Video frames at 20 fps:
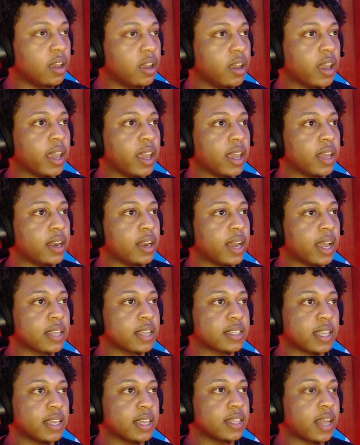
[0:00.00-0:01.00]
And not
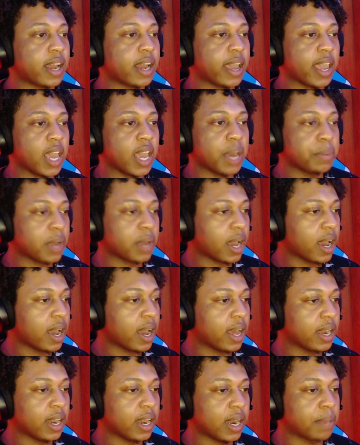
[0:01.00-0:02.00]
saying that I am
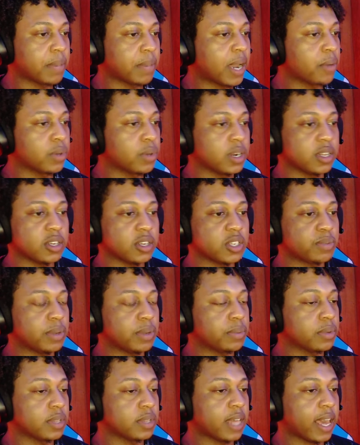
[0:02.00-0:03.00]
God, and I'm not one of those
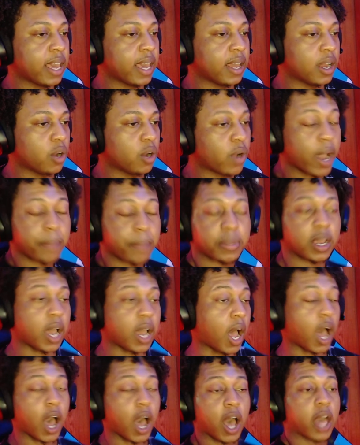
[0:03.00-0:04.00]
people that, oh, I'm
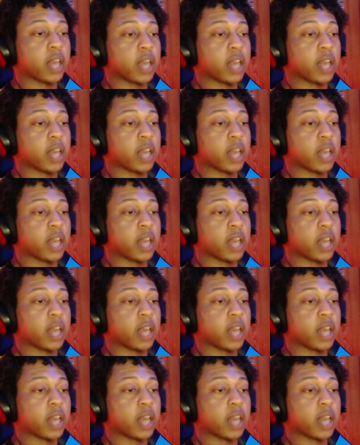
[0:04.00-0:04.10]
God,